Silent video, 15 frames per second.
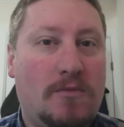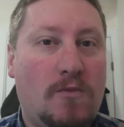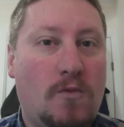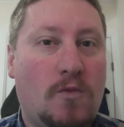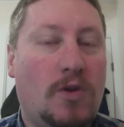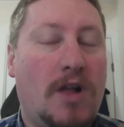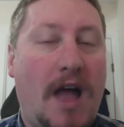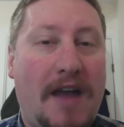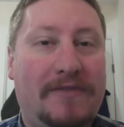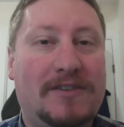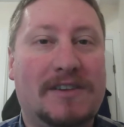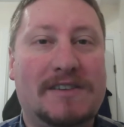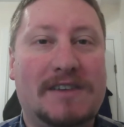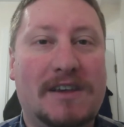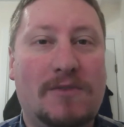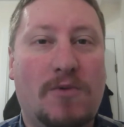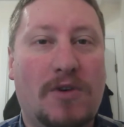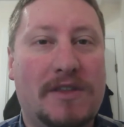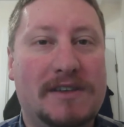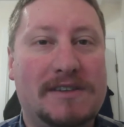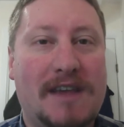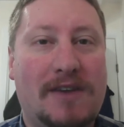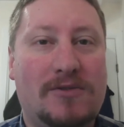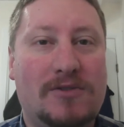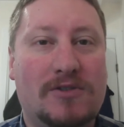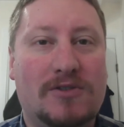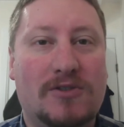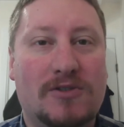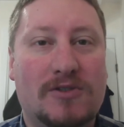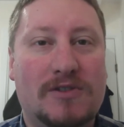will have to see what the sound
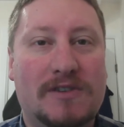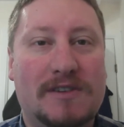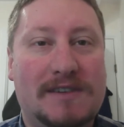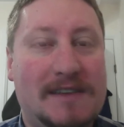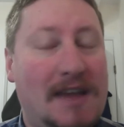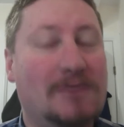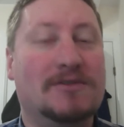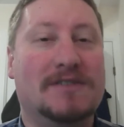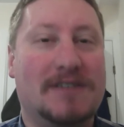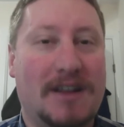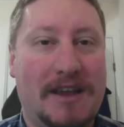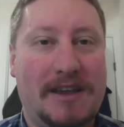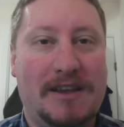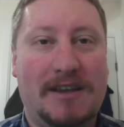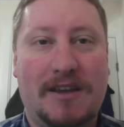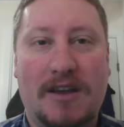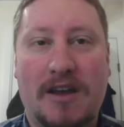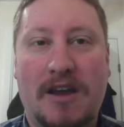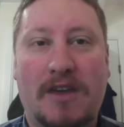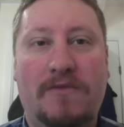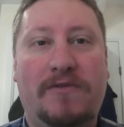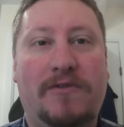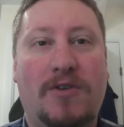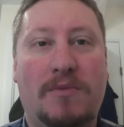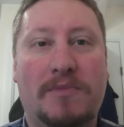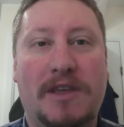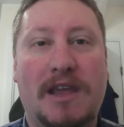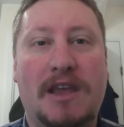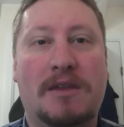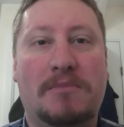sounds like from
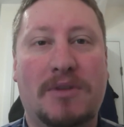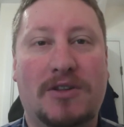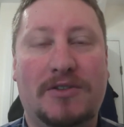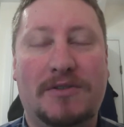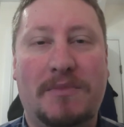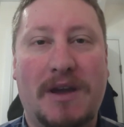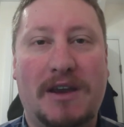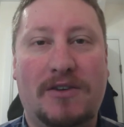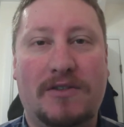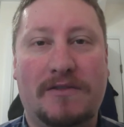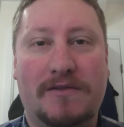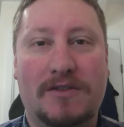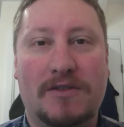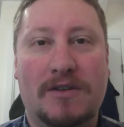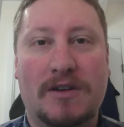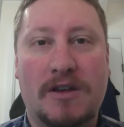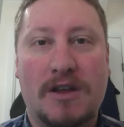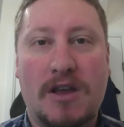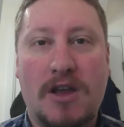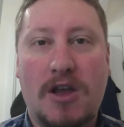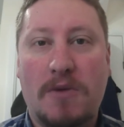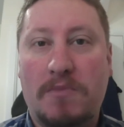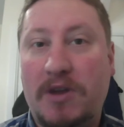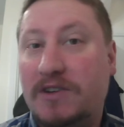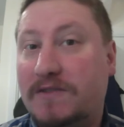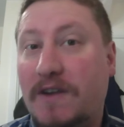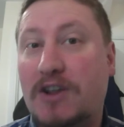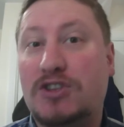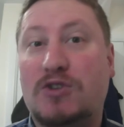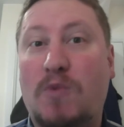the inbuilt microphone. But as
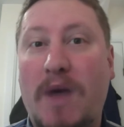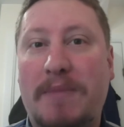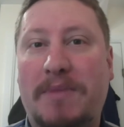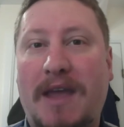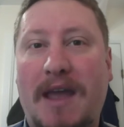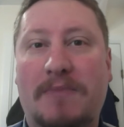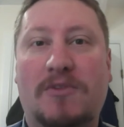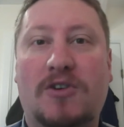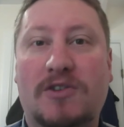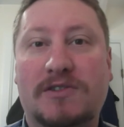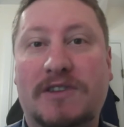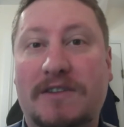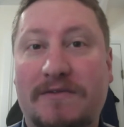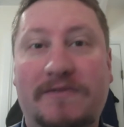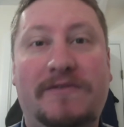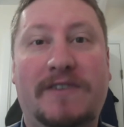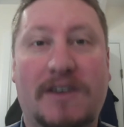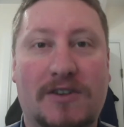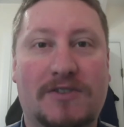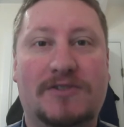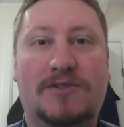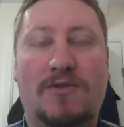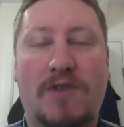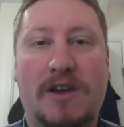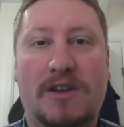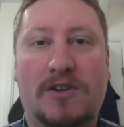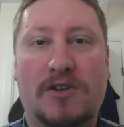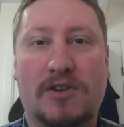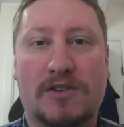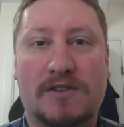far as the webcam goes, it feels
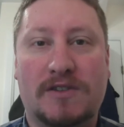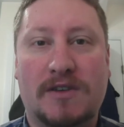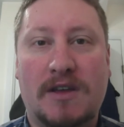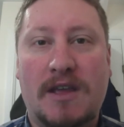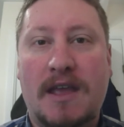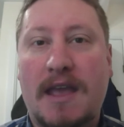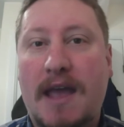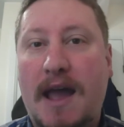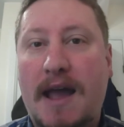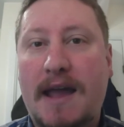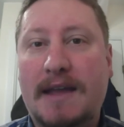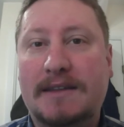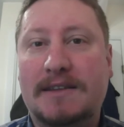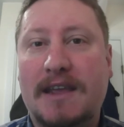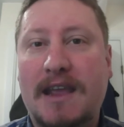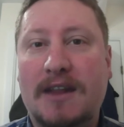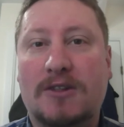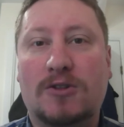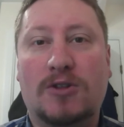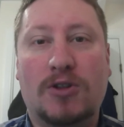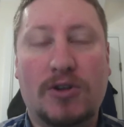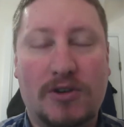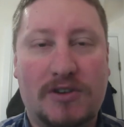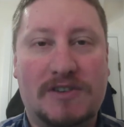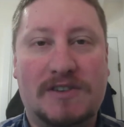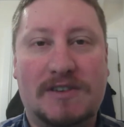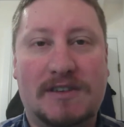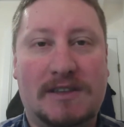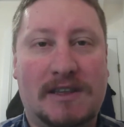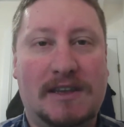quite good, and it
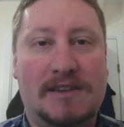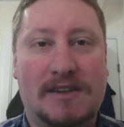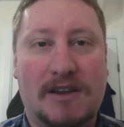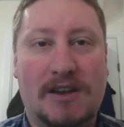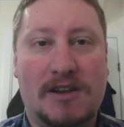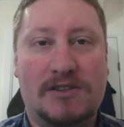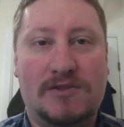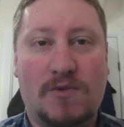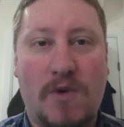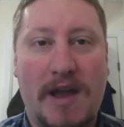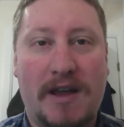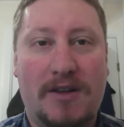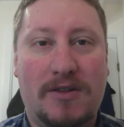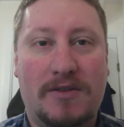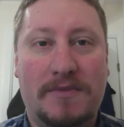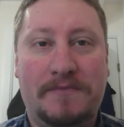looks decent as well.